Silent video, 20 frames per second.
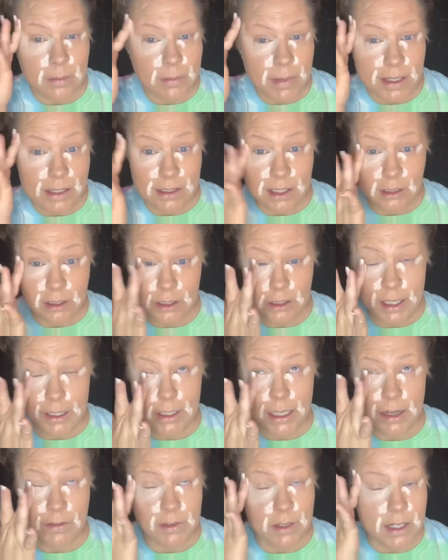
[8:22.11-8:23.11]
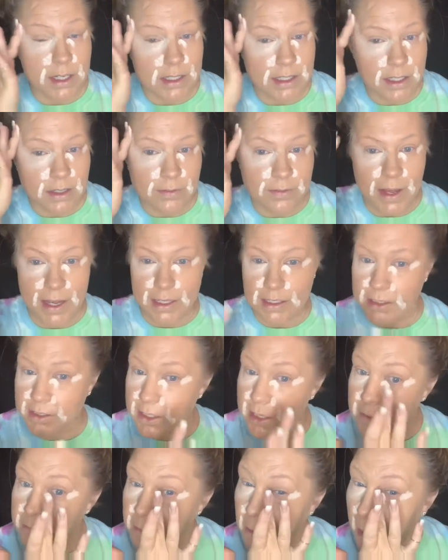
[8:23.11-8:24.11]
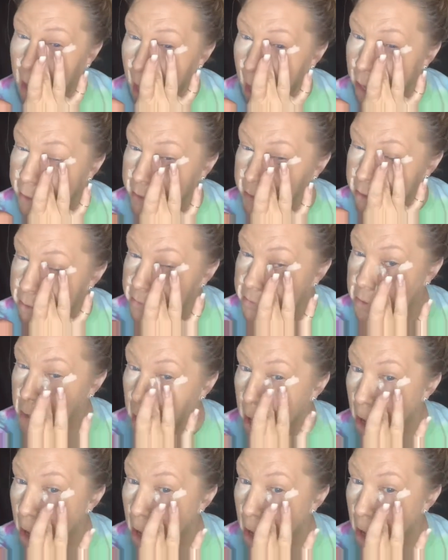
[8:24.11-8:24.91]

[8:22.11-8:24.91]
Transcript: Makes it look like you have an instant facelift or eye lift.